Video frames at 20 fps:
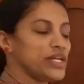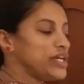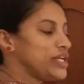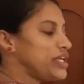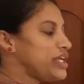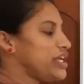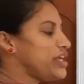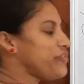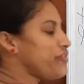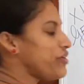
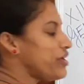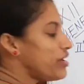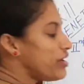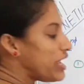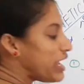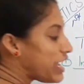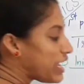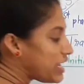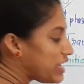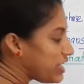If
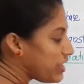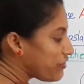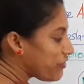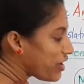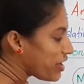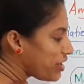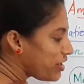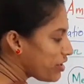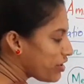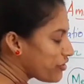any
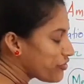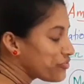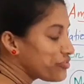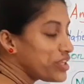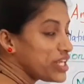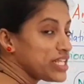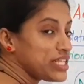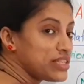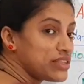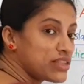one of
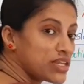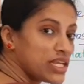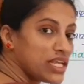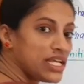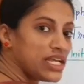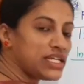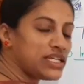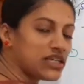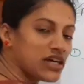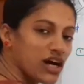the
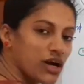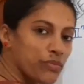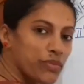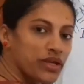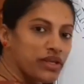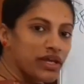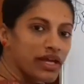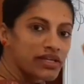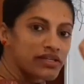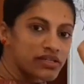three
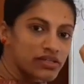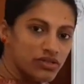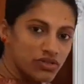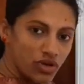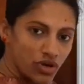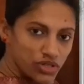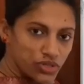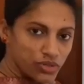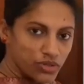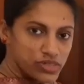terminator
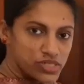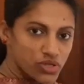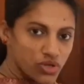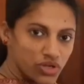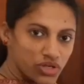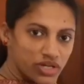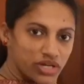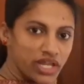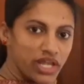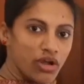codons,
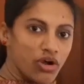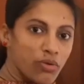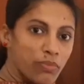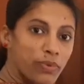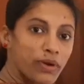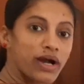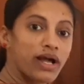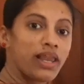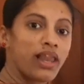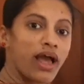ochre,
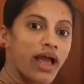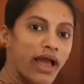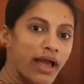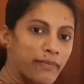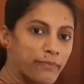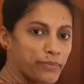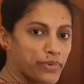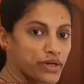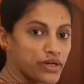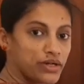opal,
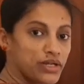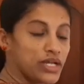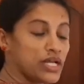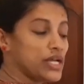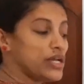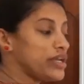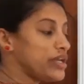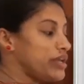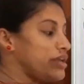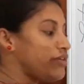amber,
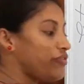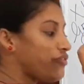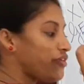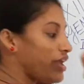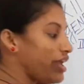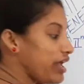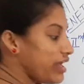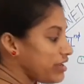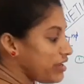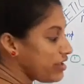if
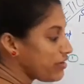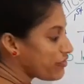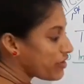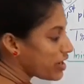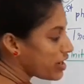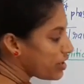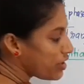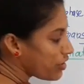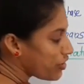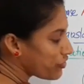any
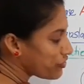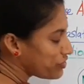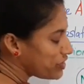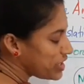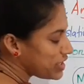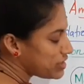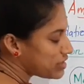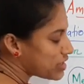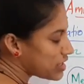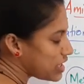one of
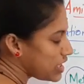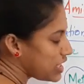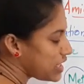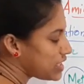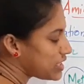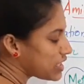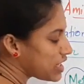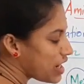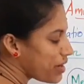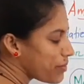the
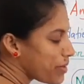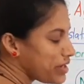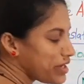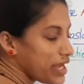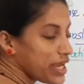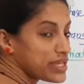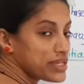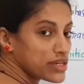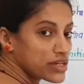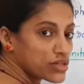three
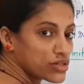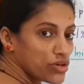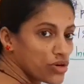terminator